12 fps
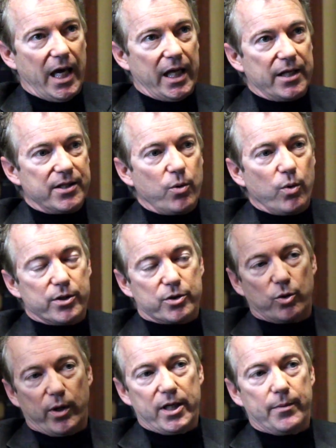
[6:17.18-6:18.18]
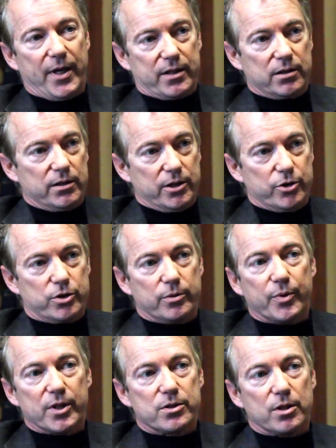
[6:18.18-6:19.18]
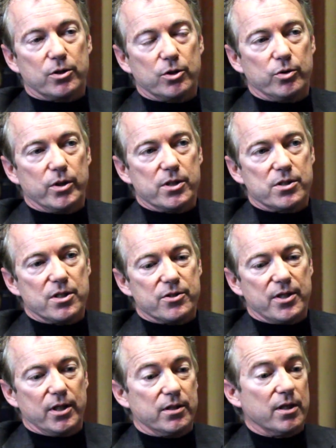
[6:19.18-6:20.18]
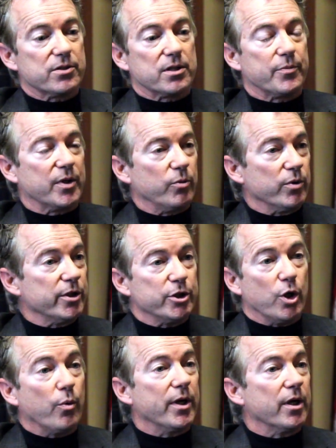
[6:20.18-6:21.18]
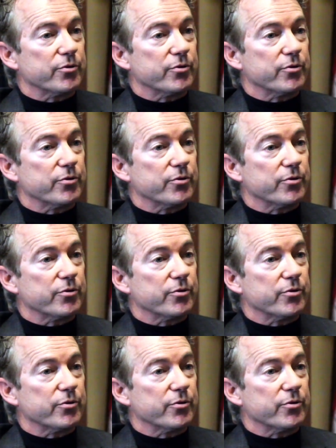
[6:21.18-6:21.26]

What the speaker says: And I think what's great about the Leadership Institute is that it does something really no one